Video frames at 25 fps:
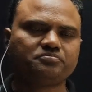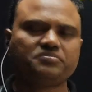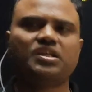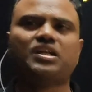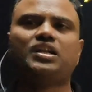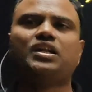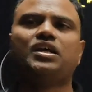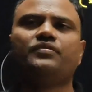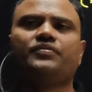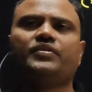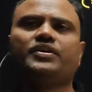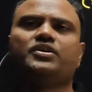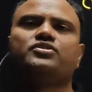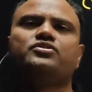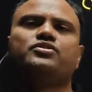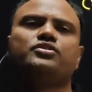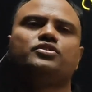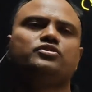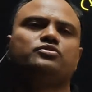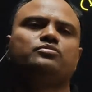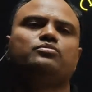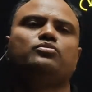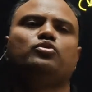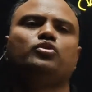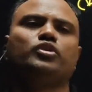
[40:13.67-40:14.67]
then affection
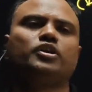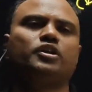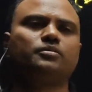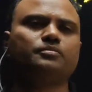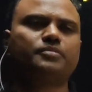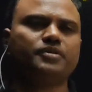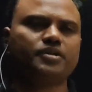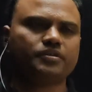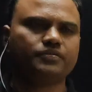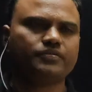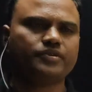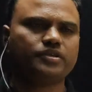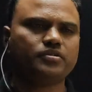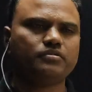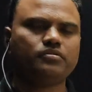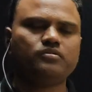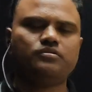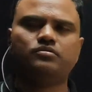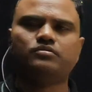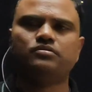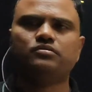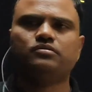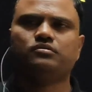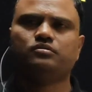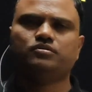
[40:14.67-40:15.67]
is more in between
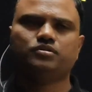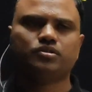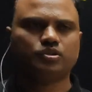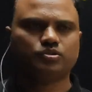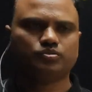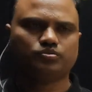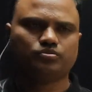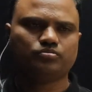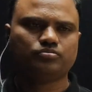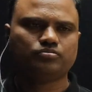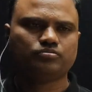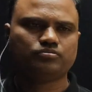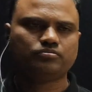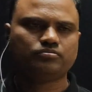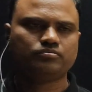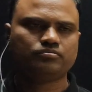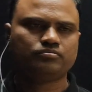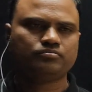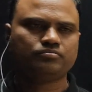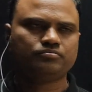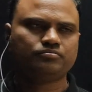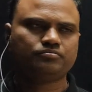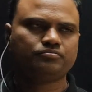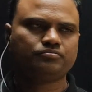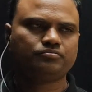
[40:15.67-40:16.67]
you.
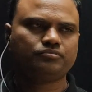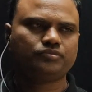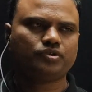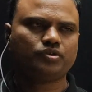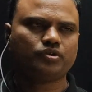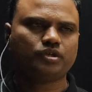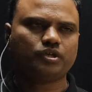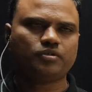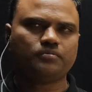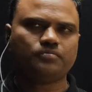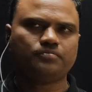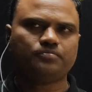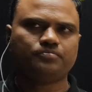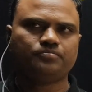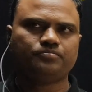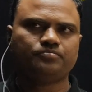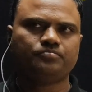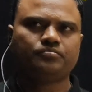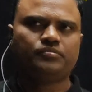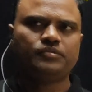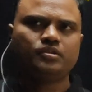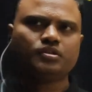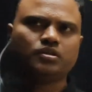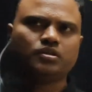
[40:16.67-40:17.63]
Okay,